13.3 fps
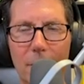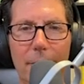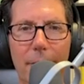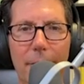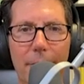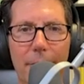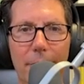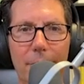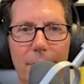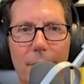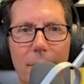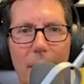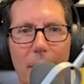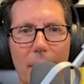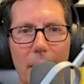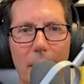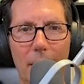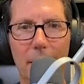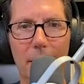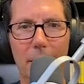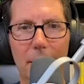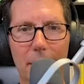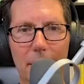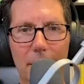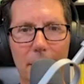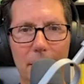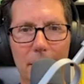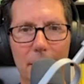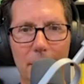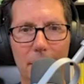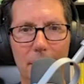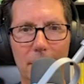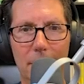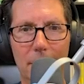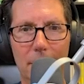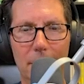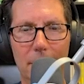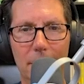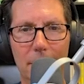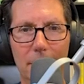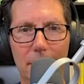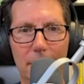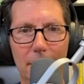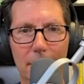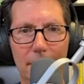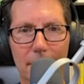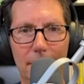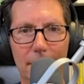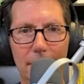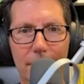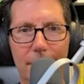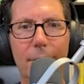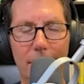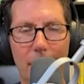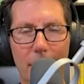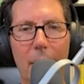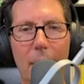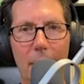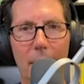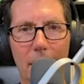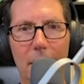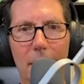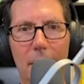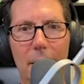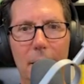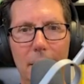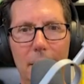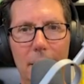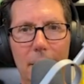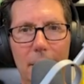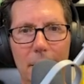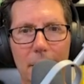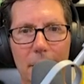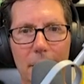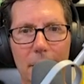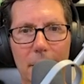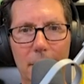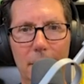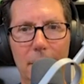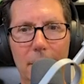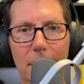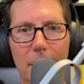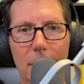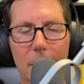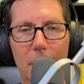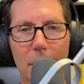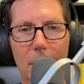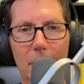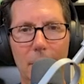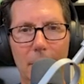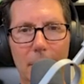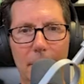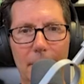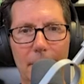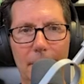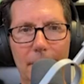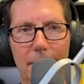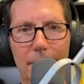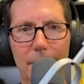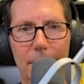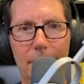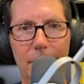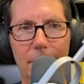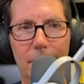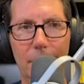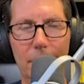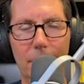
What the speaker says: The person shown says nothing.